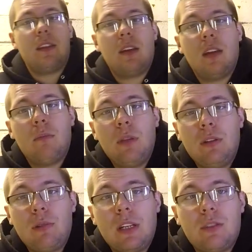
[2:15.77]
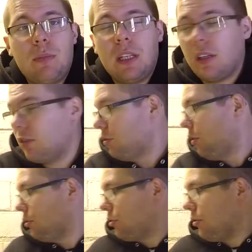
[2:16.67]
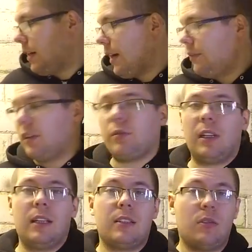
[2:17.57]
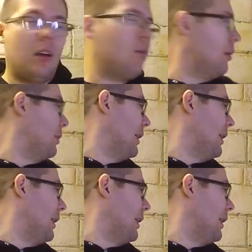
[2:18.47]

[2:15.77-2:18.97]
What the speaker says: the mid-range speakers also have the grills, so I will be